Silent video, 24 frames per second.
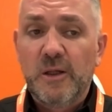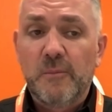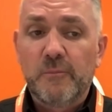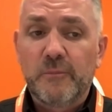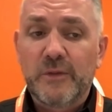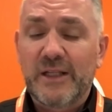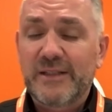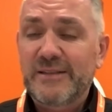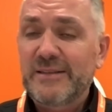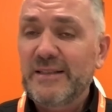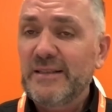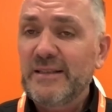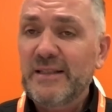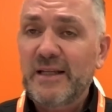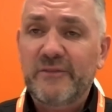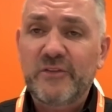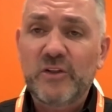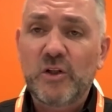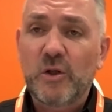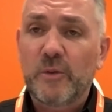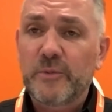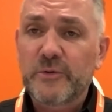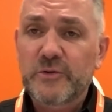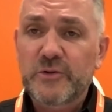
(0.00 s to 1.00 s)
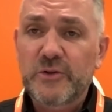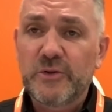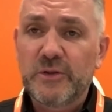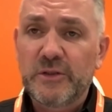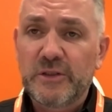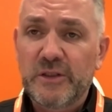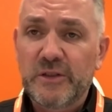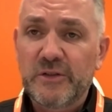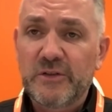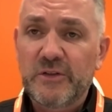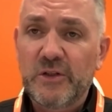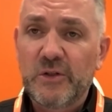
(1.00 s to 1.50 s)
But I didn't have an
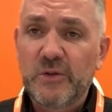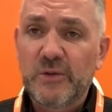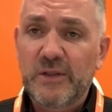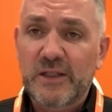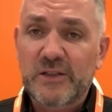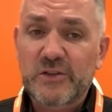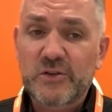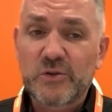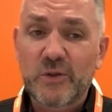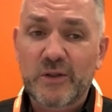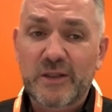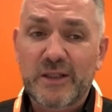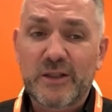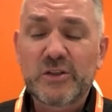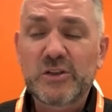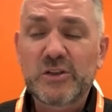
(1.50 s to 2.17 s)
opportunity to do that. So